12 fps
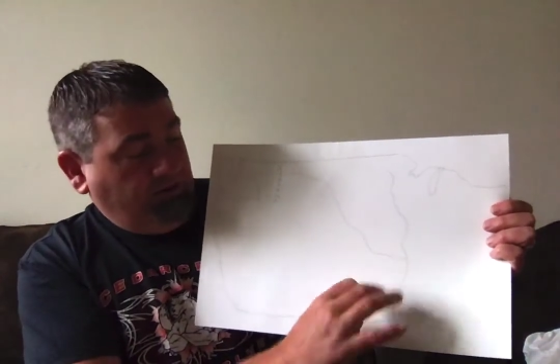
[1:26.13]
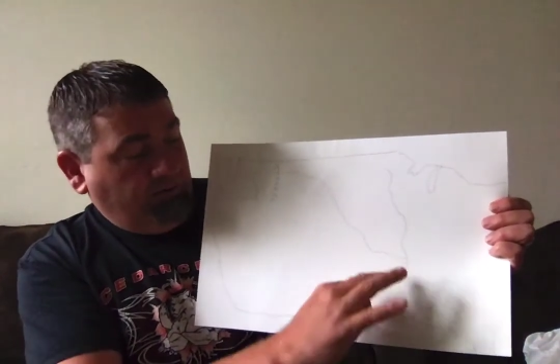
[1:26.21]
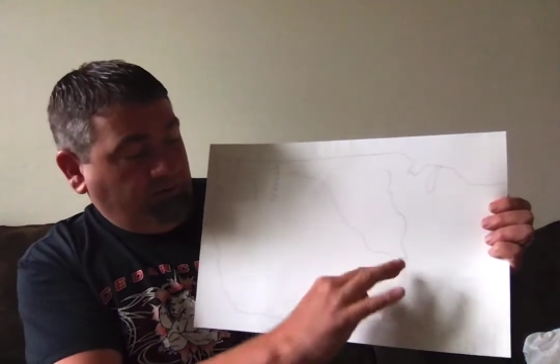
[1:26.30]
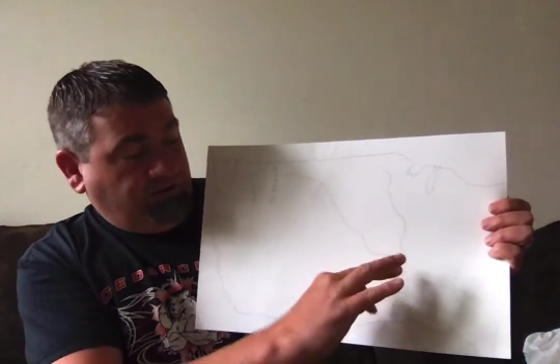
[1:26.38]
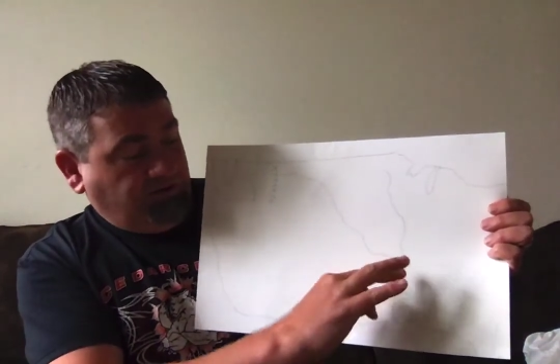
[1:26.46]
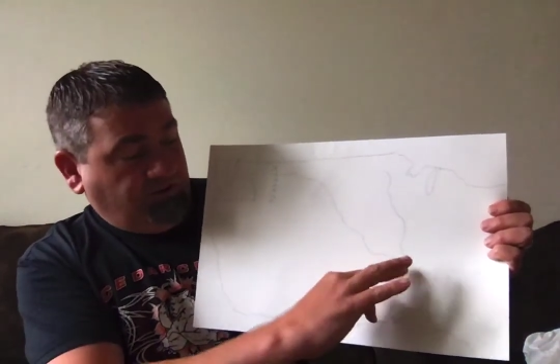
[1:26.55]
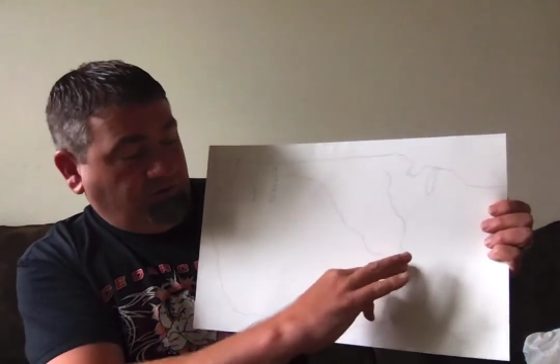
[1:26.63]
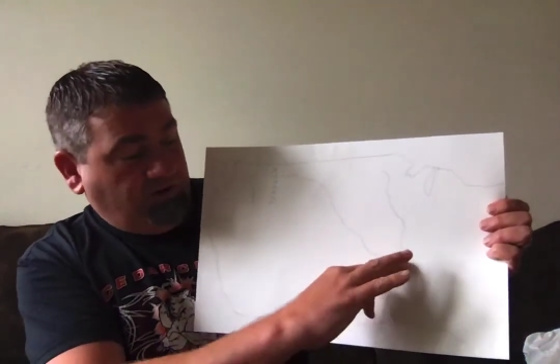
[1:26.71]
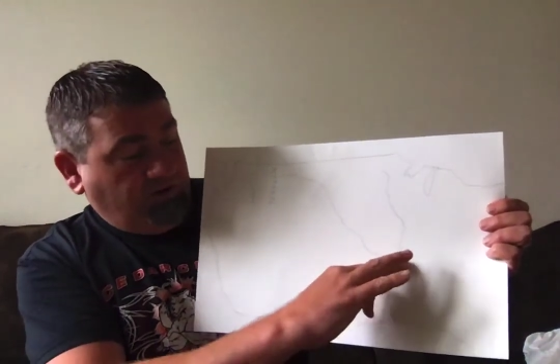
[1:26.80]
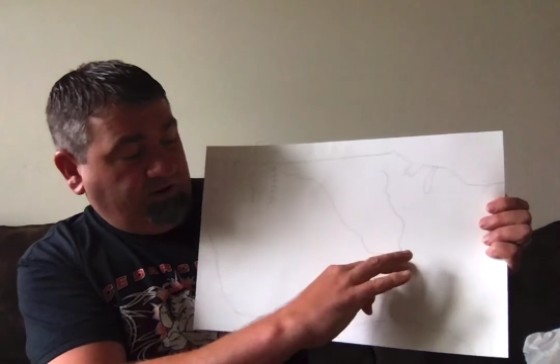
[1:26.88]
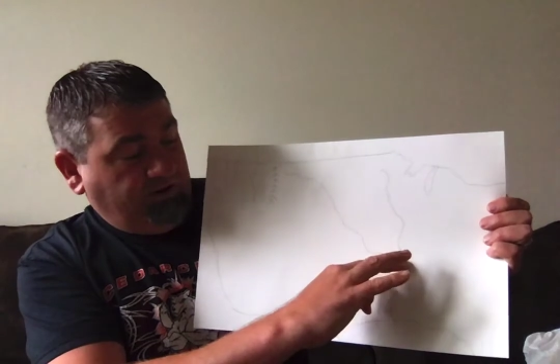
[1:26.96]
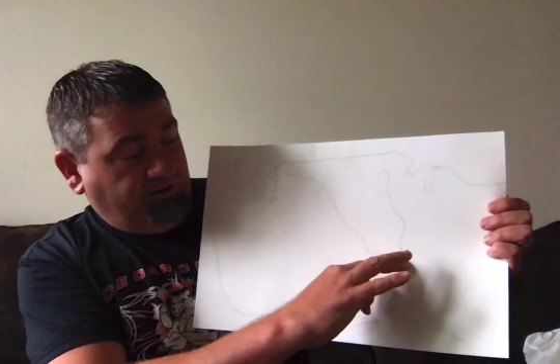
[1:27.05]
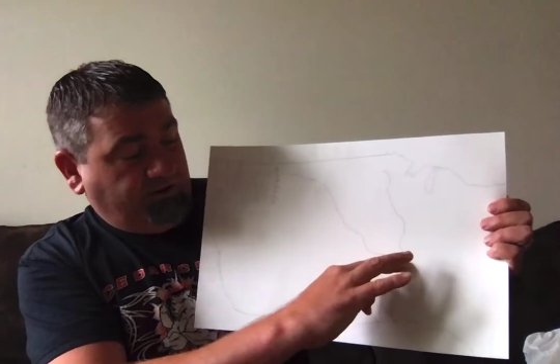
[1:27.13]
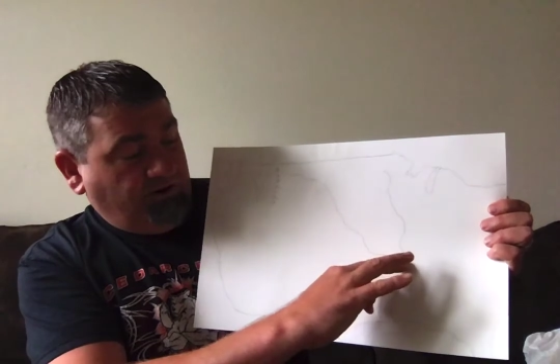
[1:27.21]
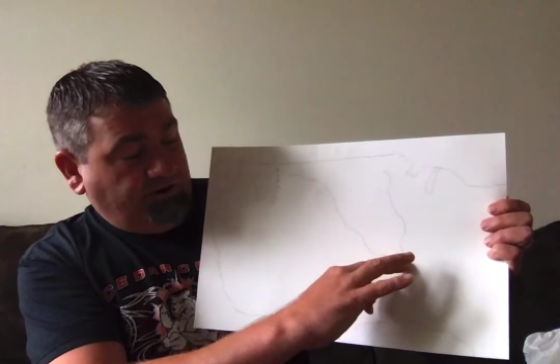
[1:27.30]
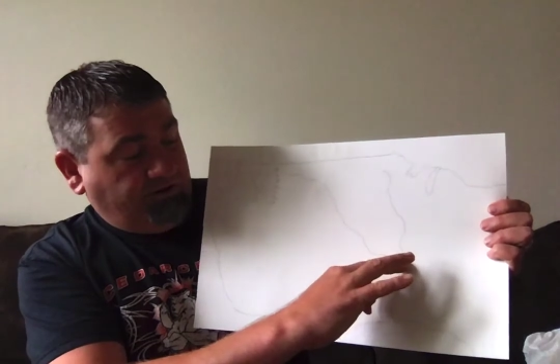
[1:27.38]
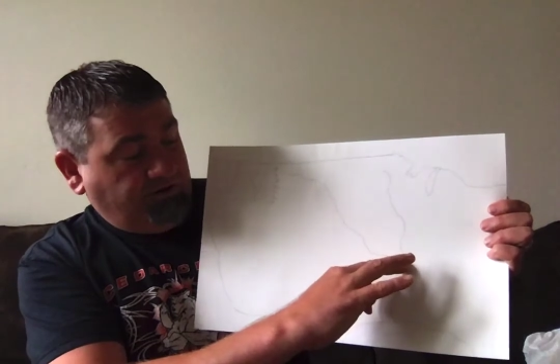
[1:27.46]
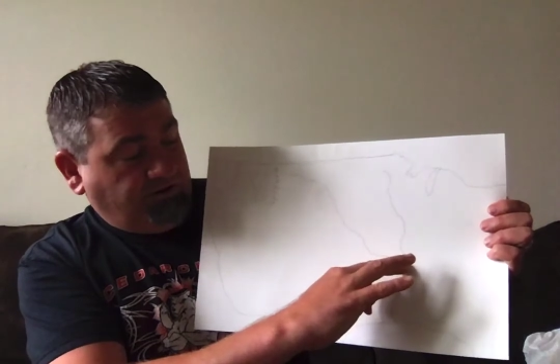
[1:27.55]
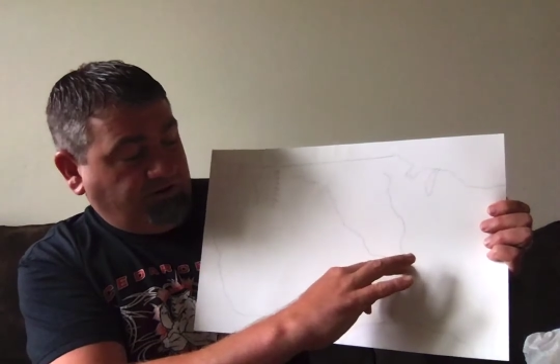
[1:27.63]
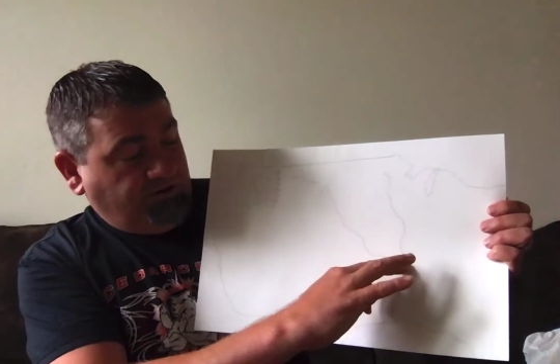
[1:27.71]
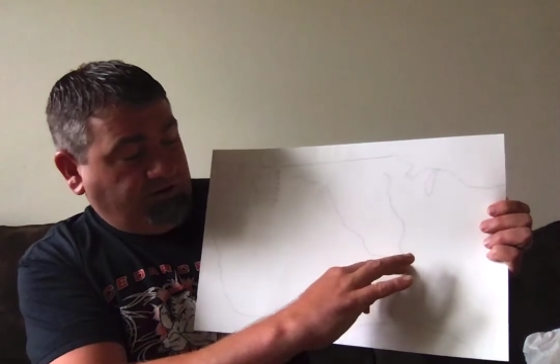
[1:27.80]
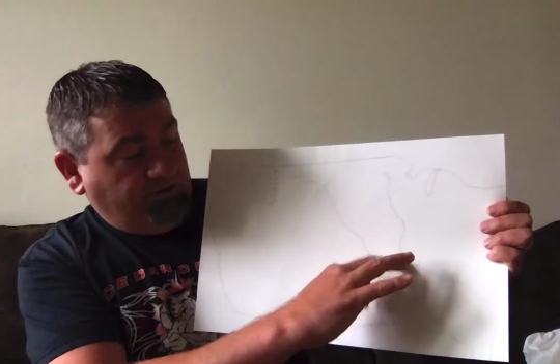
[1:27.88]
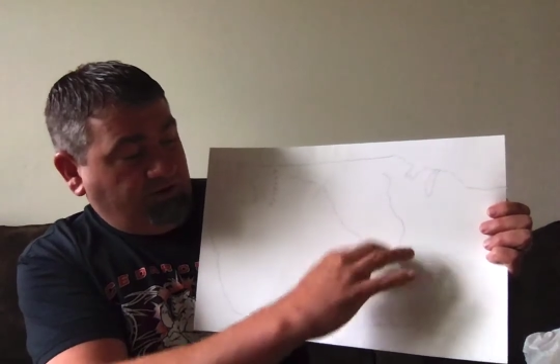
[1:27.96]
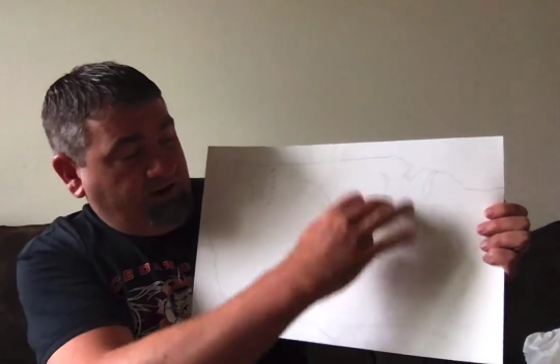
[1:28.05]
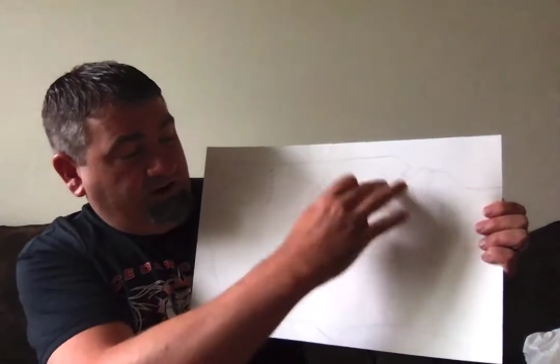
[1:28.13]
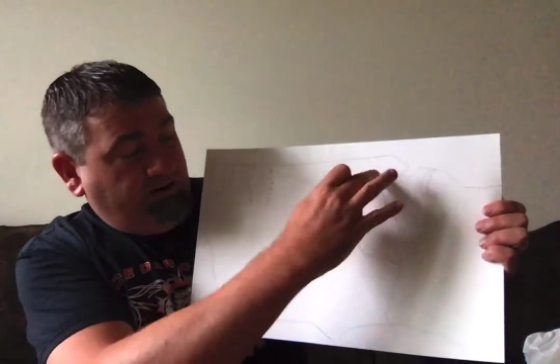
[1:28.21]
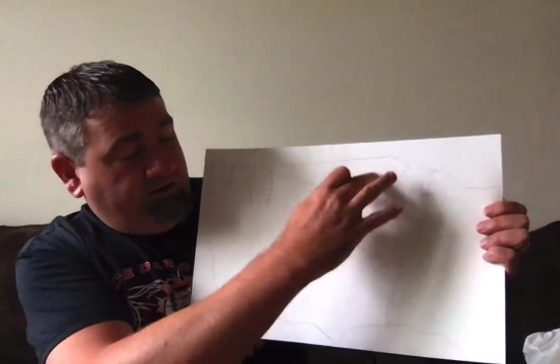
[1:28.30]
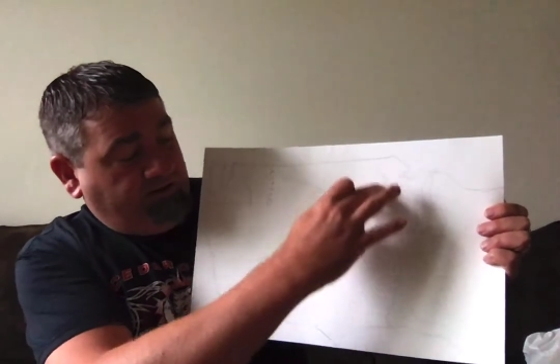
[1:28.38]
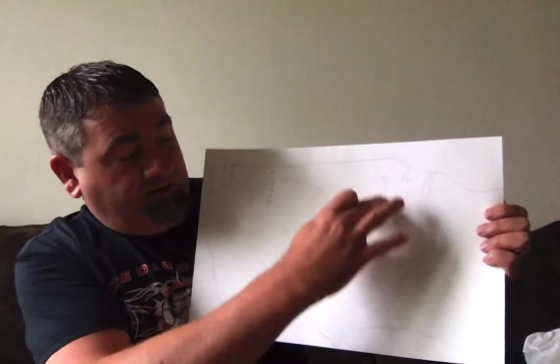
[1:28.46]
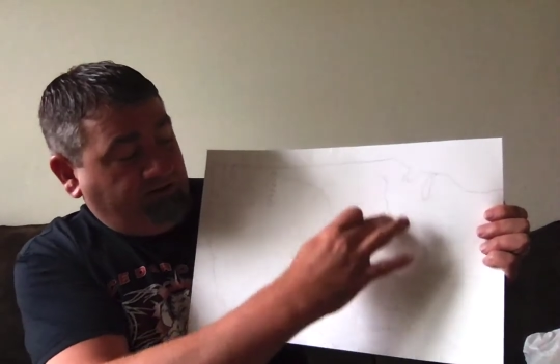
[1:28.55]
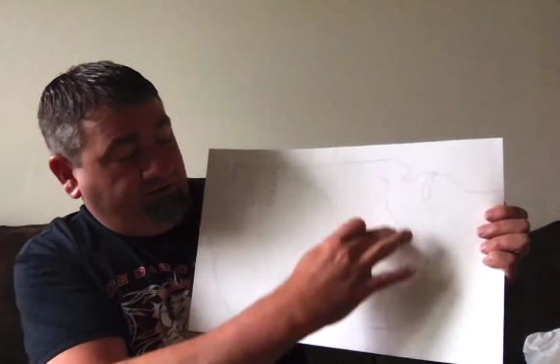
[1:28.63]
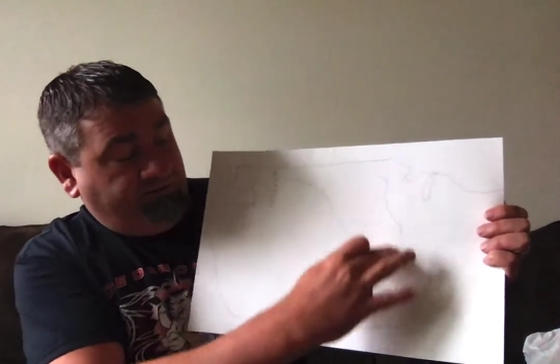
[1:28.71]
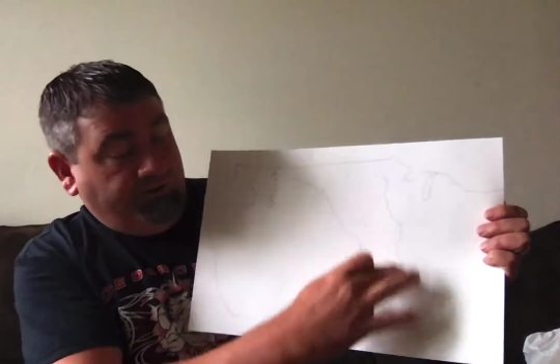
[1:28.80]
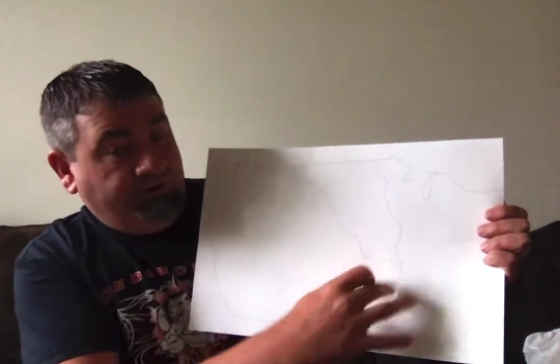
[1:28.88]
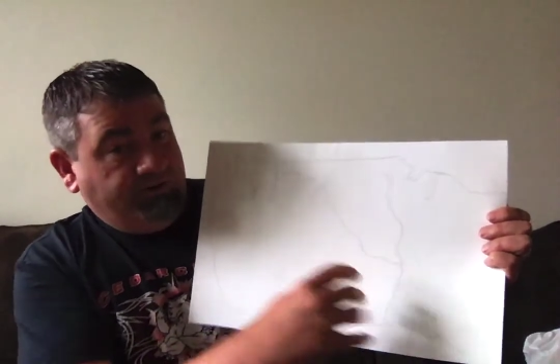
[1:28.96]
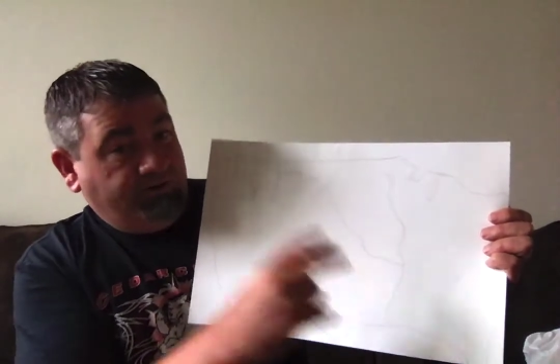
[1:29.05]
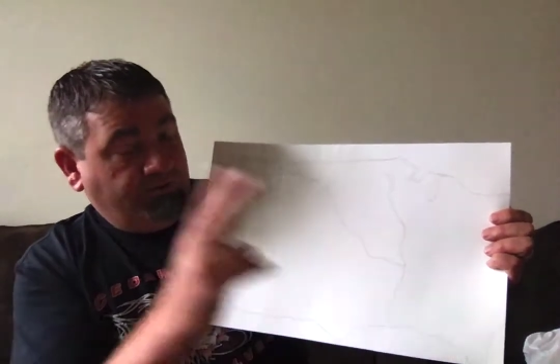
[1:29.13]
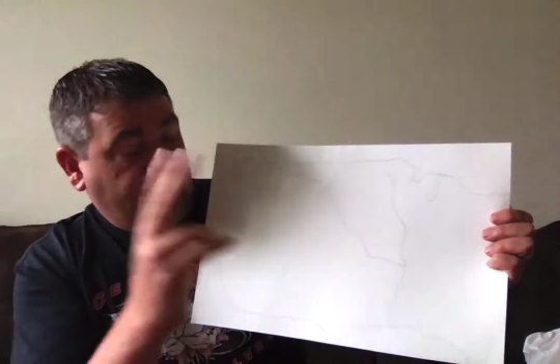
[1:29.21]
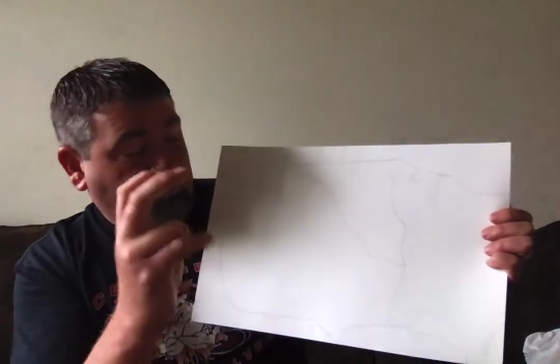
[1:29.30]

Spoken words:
which is where they start this journey right here in the confluence or the